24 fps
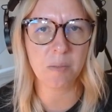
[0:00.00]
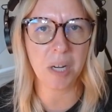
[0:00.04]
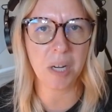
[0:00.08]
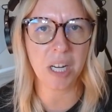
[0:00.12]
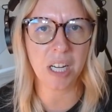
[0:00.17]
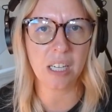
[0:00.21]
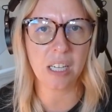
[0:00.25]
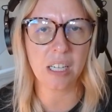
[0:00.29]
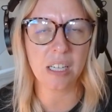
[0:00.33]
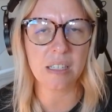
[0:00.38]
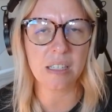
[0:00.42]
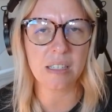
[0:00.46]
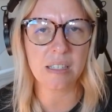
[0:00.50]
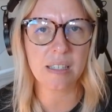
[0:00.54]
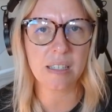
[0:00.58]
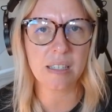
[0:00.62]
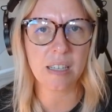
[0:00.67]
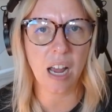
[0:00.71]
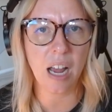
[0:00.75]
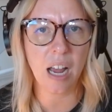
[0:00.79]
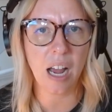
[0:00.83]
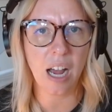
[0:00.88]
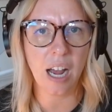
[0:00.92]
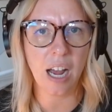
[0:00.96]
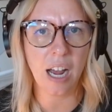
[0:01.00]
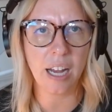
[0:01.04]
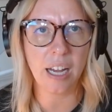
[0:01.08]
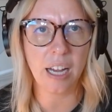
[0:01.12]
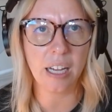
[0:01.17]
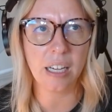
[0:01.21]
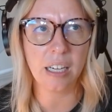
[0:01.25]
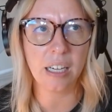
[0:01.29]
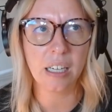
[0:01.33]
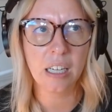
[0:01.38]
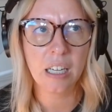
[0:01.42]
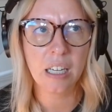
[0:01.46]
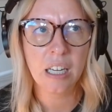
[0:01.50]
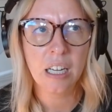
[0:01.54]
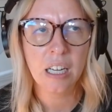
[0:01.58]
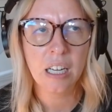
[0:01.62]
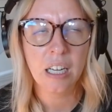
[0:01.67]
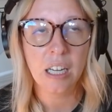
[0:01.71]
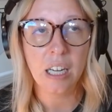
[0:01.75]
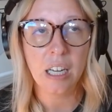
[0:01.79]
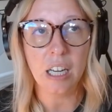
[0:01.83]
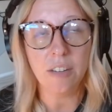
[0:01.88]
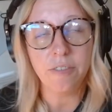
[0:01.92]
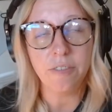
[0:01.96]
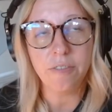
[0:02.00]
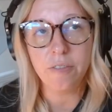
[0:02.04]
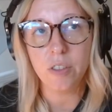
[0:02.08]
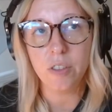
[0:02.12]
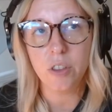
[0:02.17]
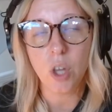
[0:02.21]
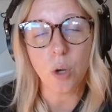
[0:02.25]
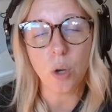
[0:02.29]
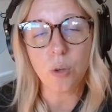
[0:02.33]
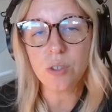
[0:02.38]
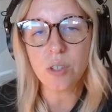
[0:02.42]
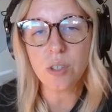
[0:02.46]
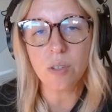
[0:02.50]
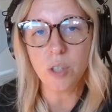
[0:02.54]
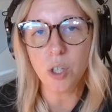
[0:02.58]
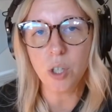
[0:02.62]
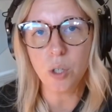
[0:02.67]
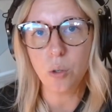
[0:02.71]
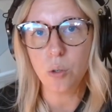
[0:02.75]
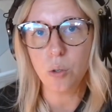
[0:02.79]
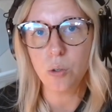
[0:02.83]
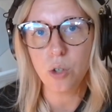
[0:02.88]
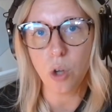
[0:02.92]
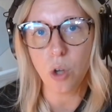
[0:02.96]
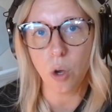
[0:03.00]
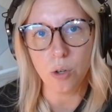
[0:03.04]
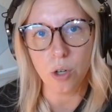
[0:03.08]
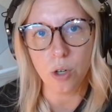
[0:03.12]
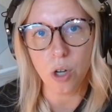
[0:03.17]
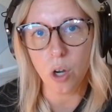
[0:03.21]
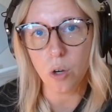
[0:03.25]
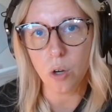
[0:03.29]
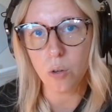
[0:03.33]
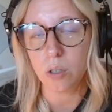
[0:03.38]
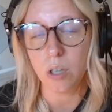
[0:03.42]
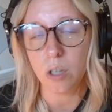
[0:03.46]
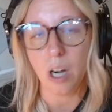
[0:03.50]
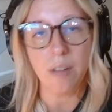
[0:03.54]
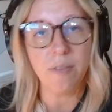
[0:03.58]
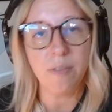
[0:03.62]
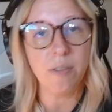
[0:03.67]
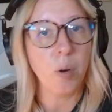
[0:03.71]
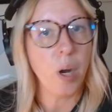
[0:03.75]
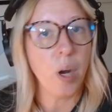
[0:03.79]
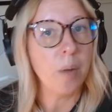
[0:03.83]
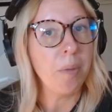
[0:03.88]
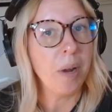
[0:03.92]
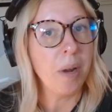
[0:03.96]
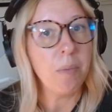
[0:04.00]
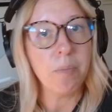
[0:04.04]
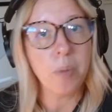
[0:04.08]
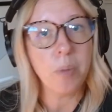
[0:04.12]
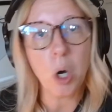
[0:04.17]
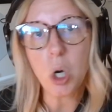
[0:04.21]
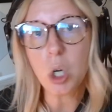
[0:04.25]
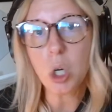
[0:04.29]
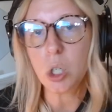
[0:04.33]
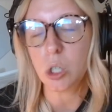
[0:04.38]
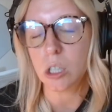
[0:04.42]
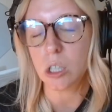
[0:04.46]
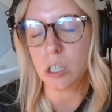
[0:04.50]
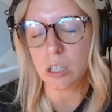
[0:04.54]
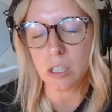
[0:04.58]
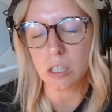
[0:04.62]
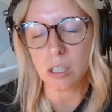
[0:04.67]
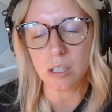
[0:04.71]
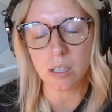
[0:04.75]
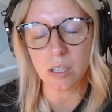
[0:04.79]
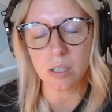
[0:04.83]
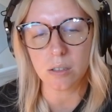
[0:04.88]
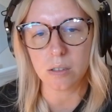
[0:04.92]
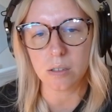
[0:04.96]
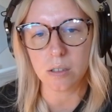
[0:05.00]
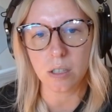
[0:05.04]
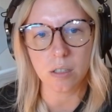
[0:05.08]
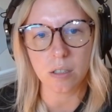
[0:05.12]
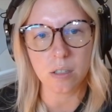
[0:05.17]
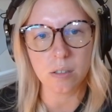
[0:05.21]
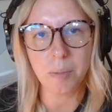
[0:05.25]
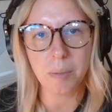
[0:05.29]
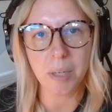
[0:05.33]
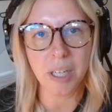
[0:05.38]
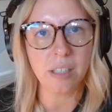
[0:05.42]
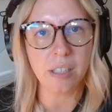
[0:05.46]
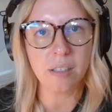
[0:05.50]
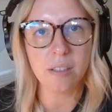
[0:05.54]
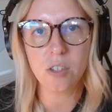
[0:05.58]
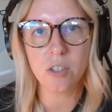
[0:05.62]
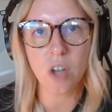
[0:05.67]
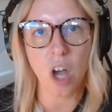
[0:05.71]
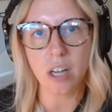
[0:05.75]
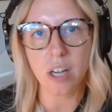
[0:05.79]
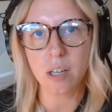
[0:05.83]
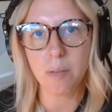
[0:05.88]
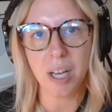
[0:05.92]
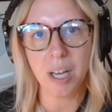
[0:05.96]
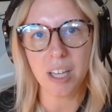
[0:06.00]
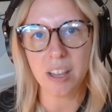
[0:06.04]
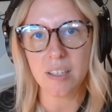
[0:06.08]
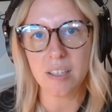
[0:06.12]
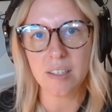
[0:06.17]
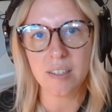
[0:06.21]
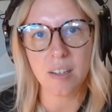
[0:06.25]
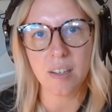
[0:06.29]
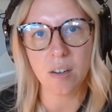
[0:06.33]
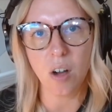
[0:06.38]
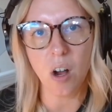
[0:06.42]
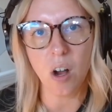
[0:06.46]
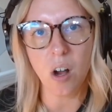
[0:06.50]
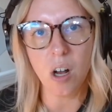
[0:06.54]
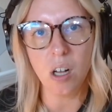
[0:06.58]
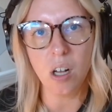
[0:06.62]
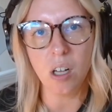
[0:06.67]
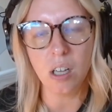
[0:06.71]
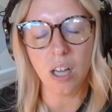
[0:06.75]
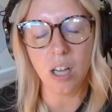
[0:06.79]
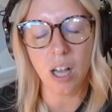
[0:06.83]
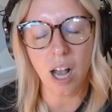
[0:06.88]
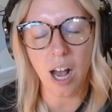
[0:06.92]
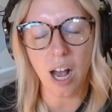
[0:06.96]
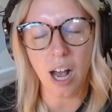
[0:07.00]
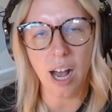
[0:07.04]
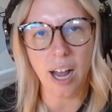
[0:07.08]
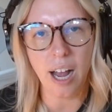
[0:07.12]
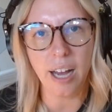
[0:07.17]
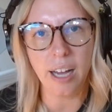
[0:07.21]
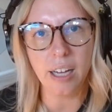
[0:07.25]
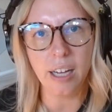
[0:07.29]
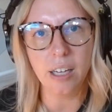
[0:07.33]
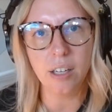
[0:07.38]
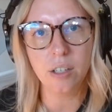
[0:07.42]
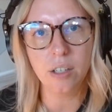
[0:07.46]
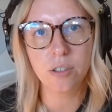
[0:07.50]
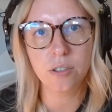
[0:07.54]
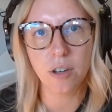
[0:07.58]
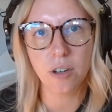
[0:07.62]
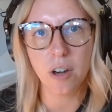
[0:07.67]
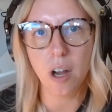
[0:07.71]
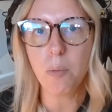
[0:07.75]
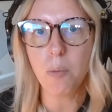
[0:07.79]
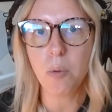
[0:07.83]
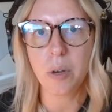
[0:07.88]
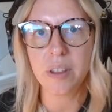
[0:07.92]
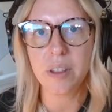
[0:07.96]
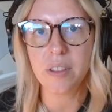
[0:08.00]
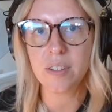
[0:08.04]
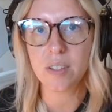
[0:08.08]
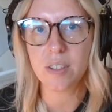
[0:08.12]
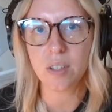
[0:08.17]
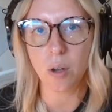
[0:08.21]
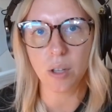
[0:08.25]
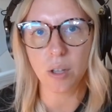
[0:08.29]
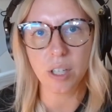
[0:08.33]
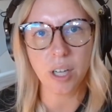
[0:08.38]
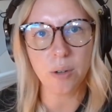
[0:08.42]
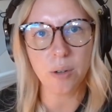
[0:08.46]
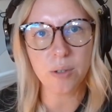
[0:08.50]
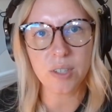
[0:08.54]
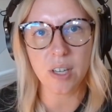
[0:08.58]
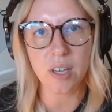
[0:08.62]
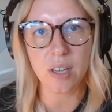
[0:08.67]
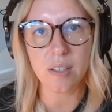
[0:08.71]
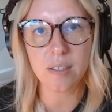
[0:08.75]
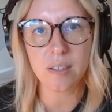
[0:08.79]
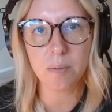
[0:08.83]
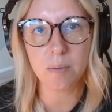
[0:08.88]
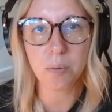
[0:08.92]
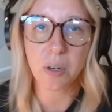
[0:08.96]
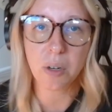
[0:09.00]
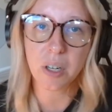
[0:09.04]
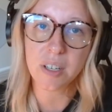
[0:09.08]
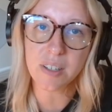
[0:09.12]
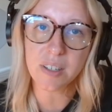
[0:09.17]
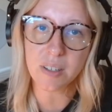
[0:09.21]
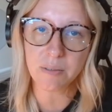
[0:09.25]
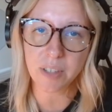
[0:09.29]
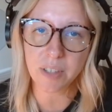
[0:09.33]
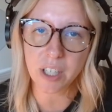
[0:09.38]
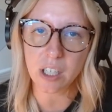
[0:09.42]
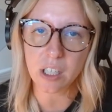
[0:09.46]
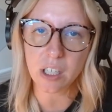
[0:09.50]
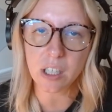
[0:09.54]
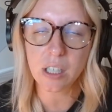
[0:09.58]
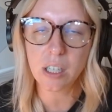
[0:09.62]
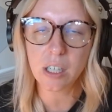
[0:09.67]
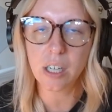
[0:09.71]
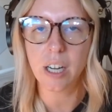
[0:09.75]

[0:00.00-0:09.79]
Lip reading: Because if those of you who don't know or haven't read my book or heard me talk about this at all, I grew up with scoliosis, pretty severe.